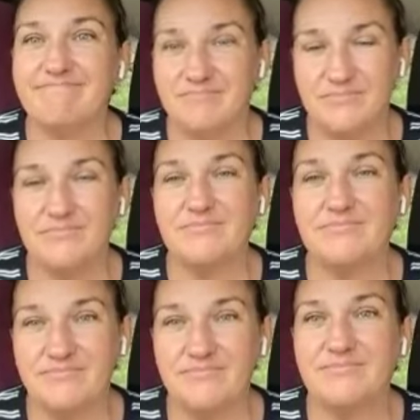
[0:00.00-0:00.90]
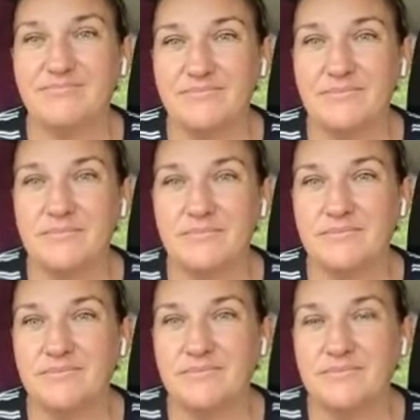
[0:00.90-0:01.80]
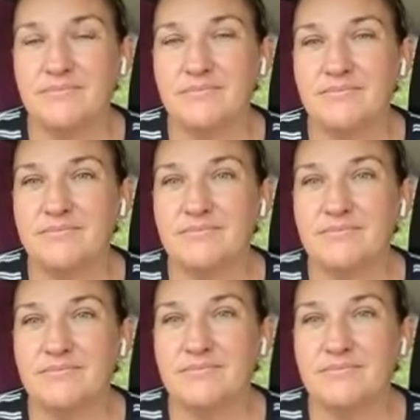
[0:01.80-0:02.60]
she wanted me to